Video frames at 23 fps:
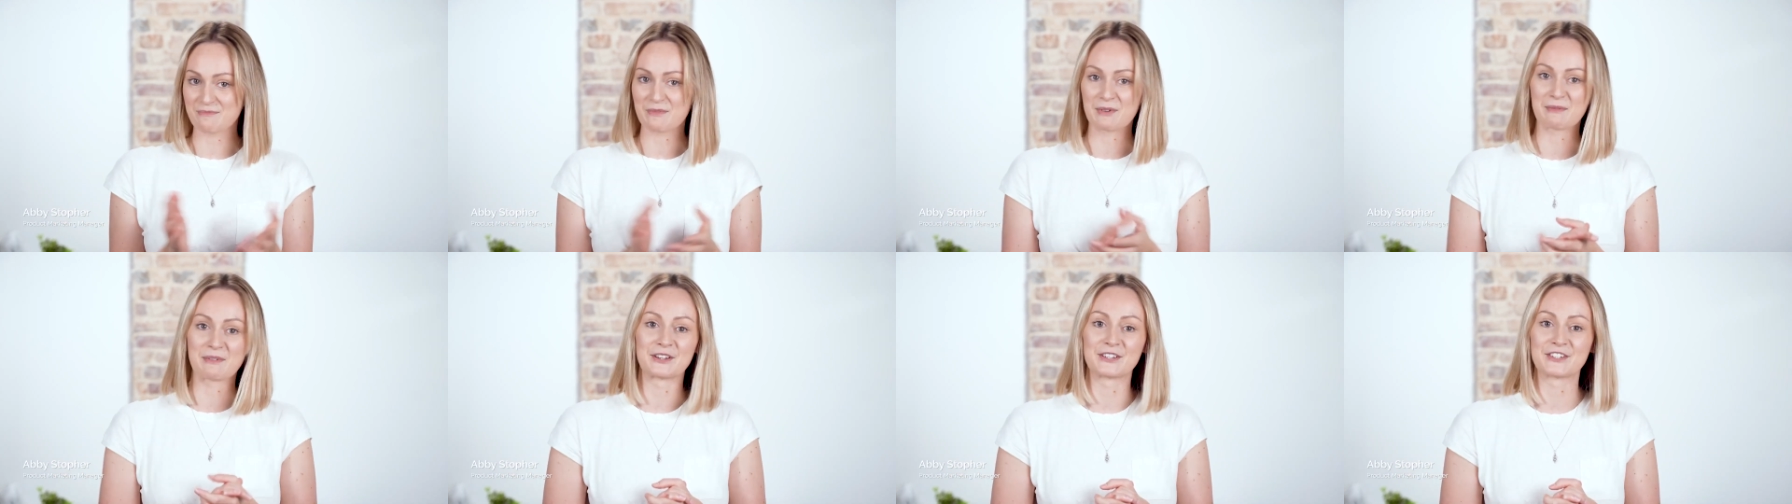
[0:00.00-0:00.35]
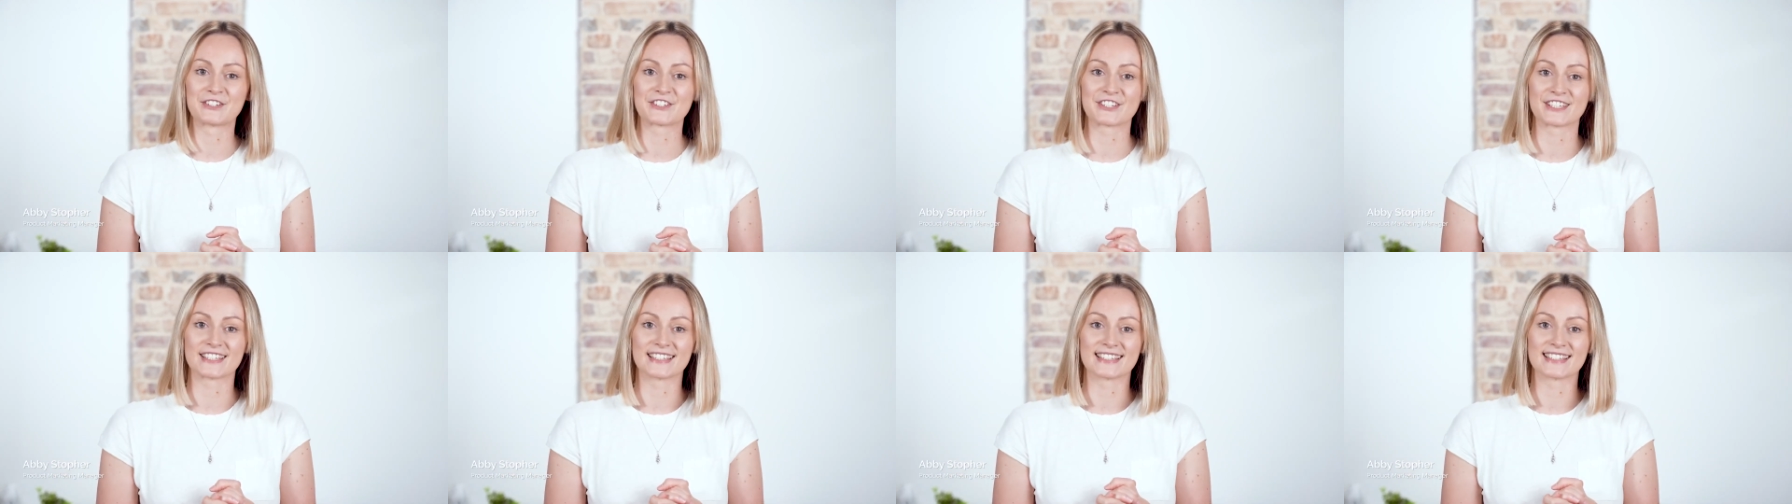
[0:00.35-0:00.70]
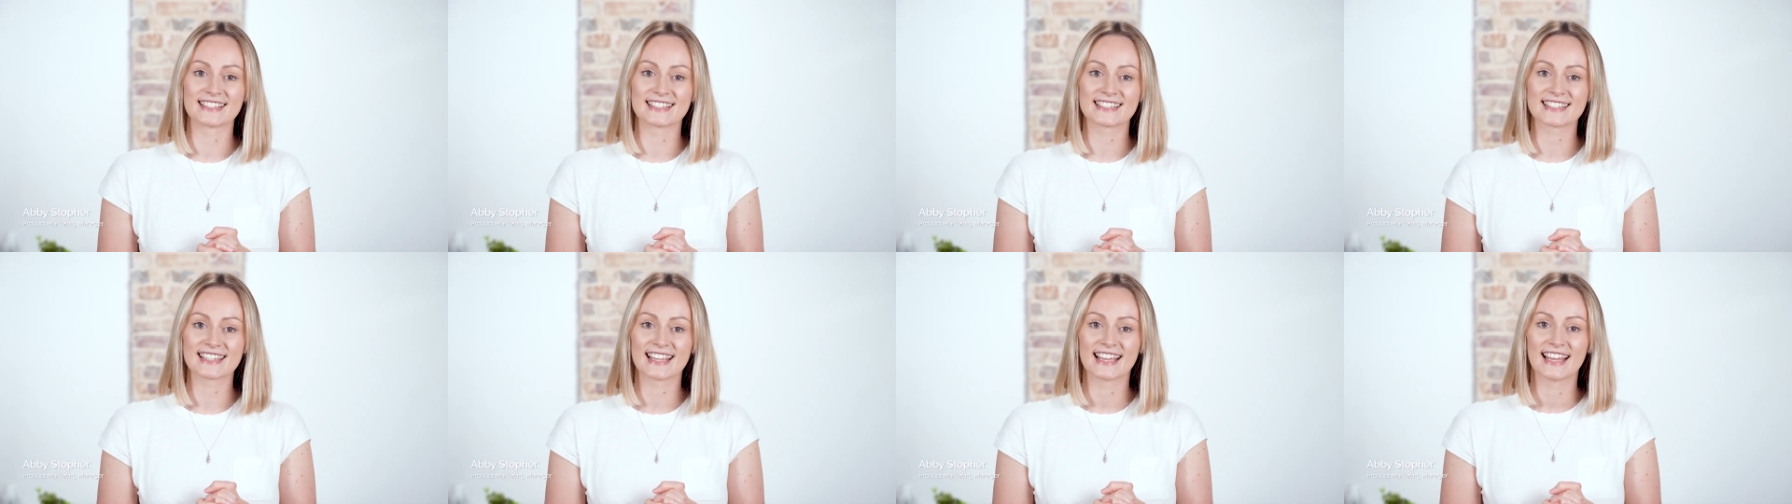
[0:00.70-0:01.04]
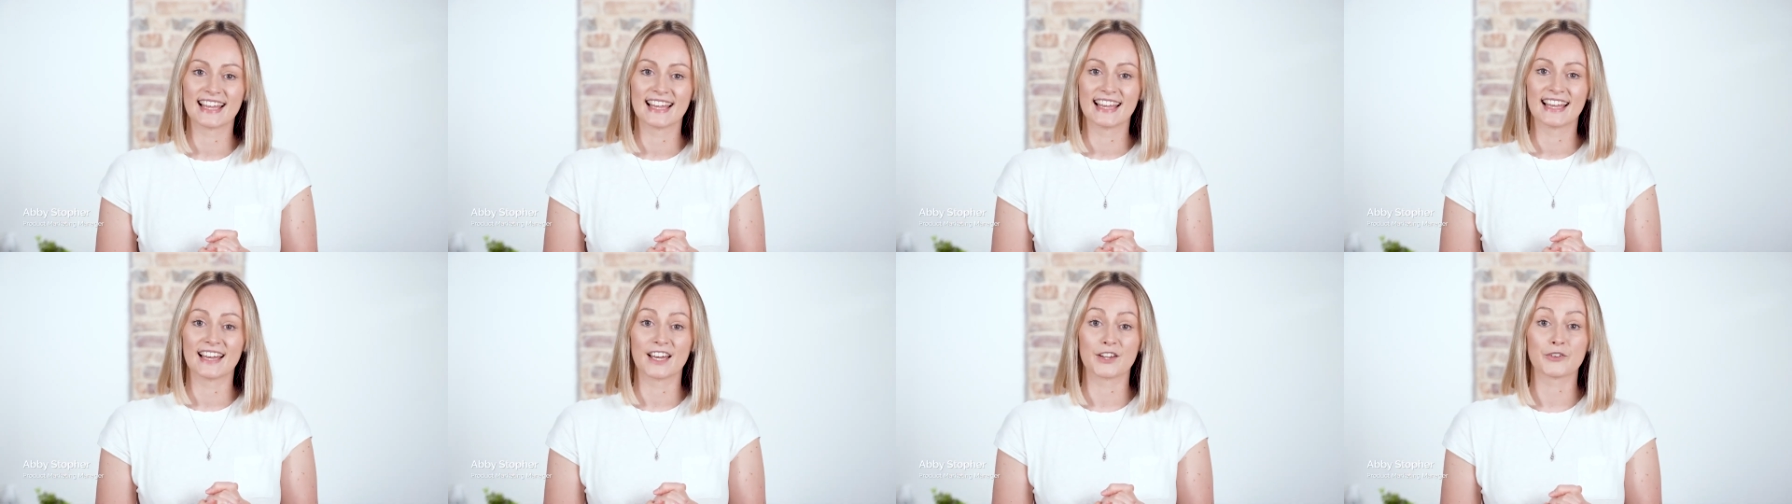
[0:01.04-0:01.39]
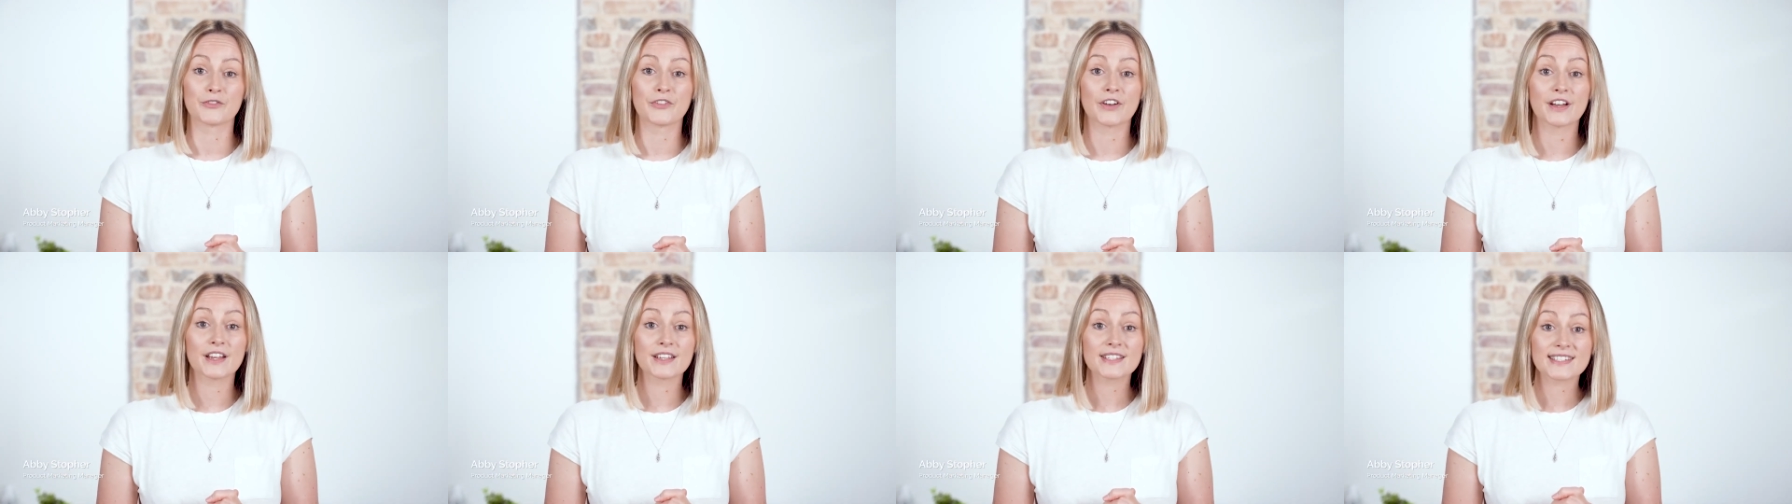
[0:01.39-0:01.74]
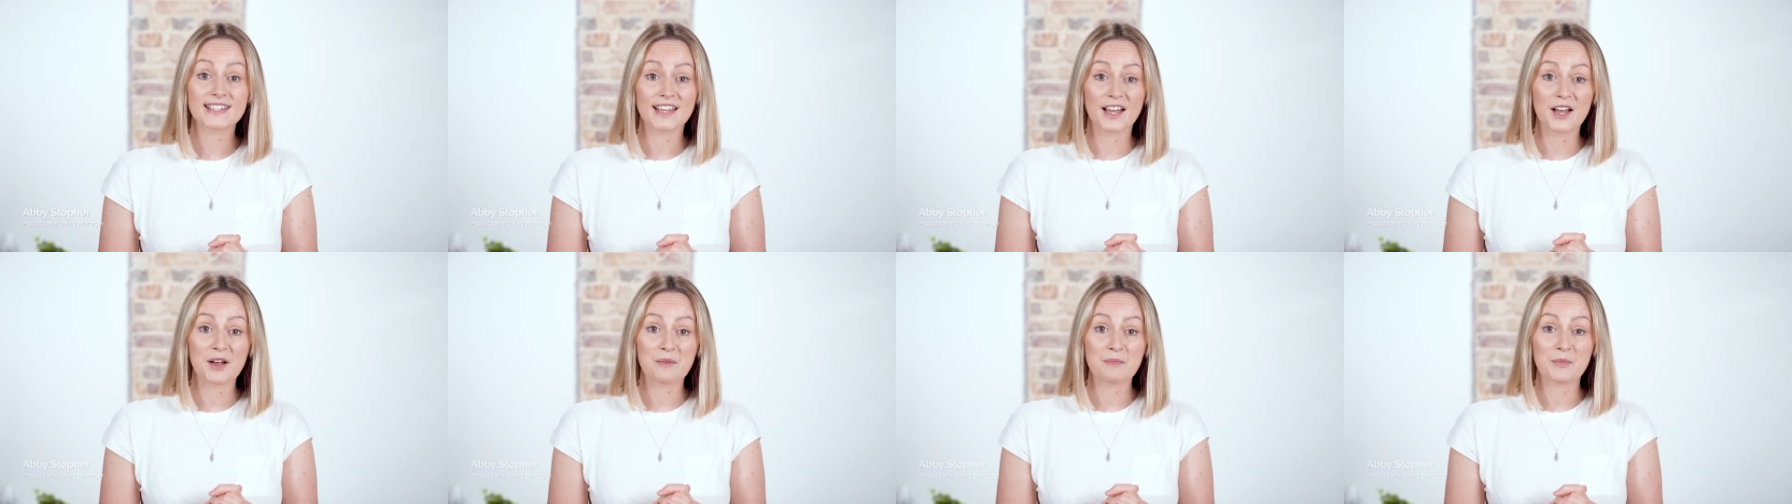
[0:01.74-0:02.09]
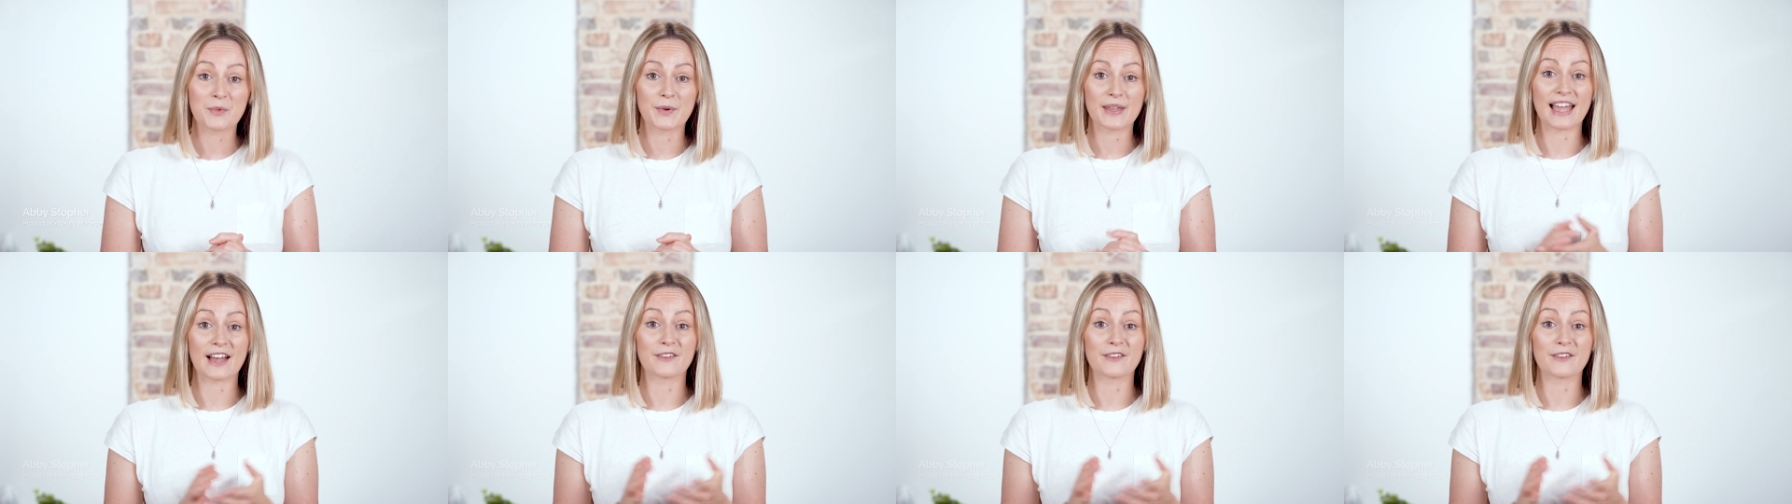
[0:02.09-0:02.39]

promotions. And first up, we